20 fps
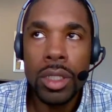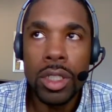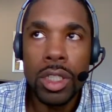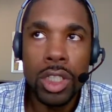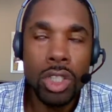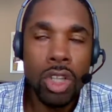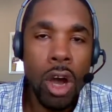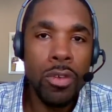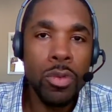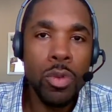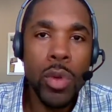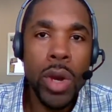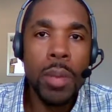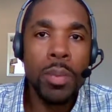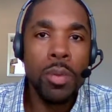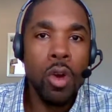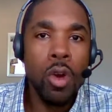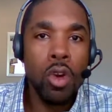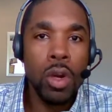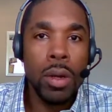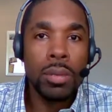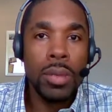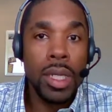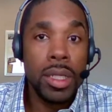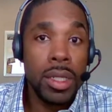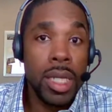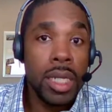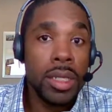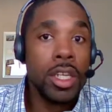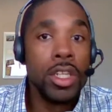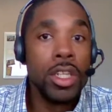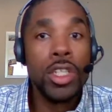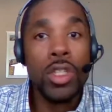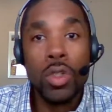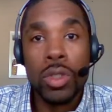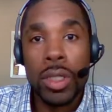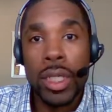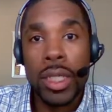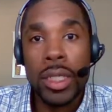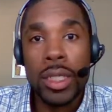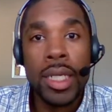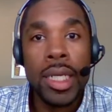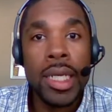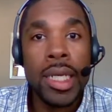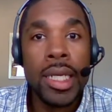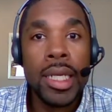the software program that they're using